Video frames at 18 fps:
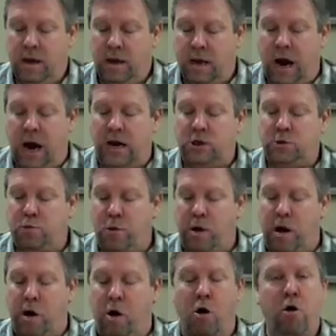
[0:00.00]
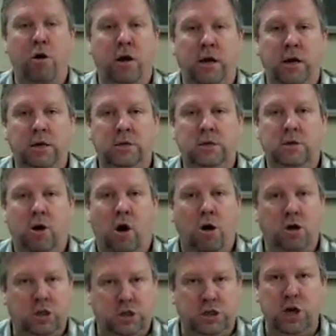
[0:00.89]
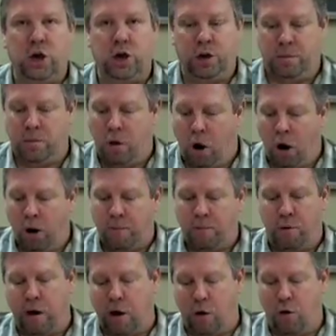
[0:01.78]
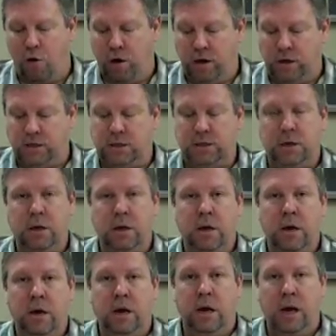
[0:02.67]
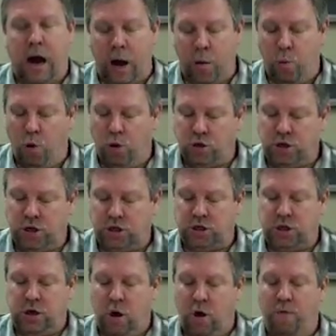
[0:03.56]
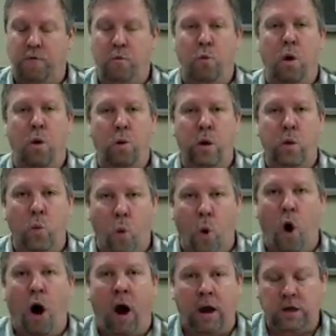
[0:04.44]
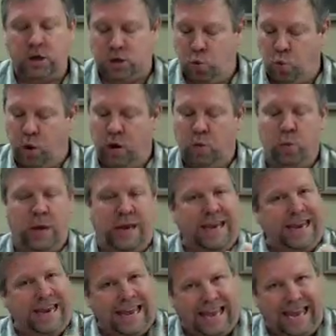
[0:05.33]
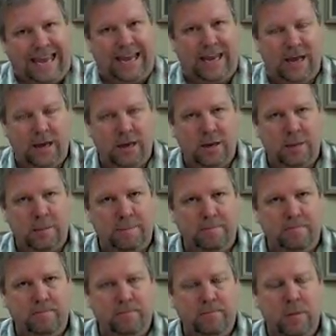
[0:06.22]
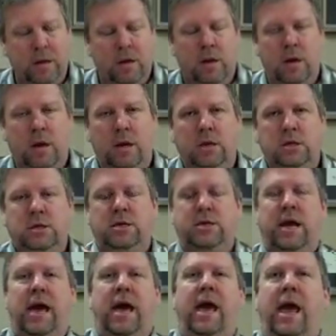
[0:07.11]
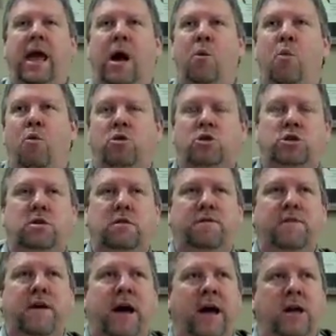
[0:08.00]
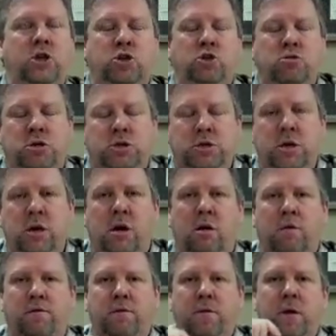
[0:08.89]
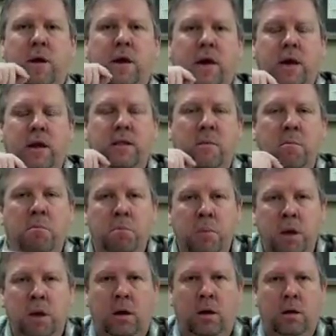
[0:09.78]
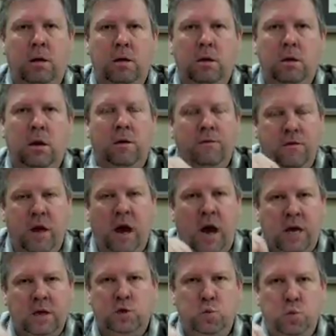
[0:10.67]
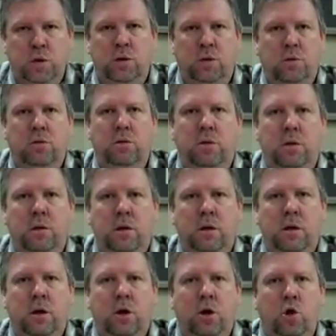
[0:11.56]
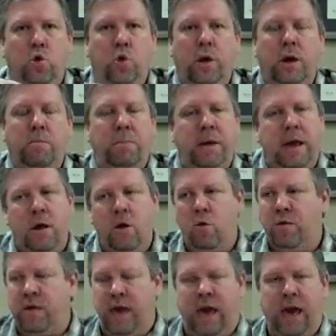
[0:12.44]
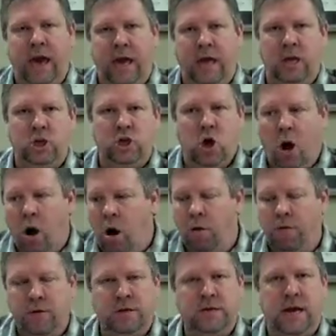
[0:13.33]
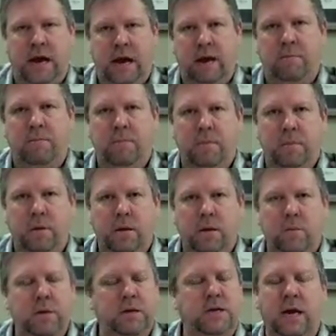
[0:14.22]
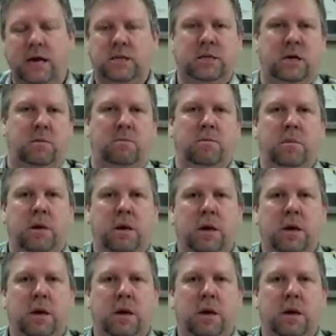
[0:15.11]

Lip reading: God's priorities are seldom our priorities. God wants us to go from what we want to what we need. Today, I want you to find yourself in the middle of God's will. Quit being on the edge all the time. Let me tell you something.